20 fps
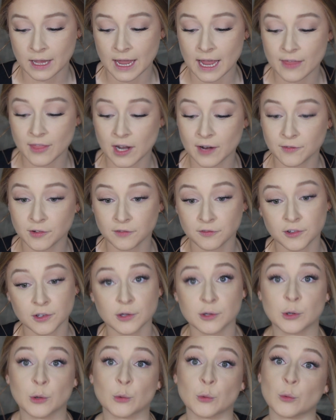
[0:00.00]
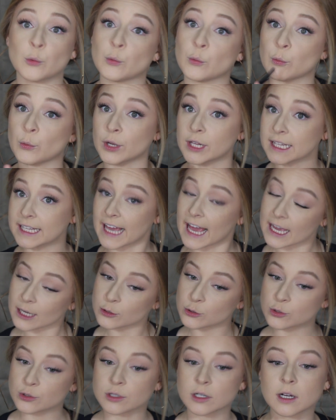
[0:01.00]
And then if you're feeling really
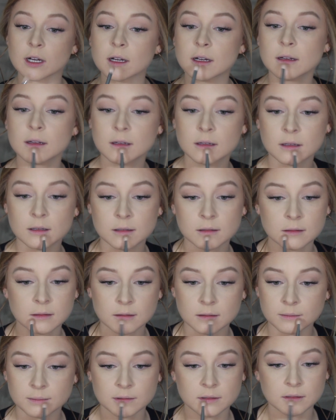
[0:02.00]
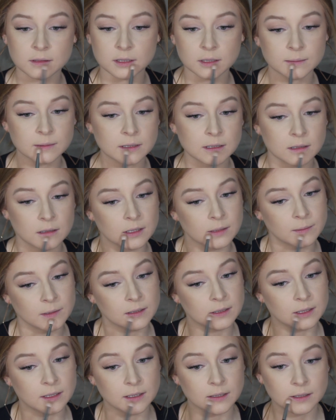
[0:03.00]
extra, I'll put a little bit underneath
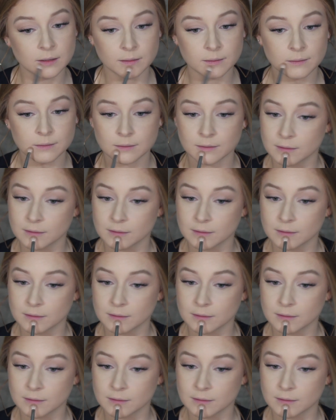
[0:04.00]
my lip.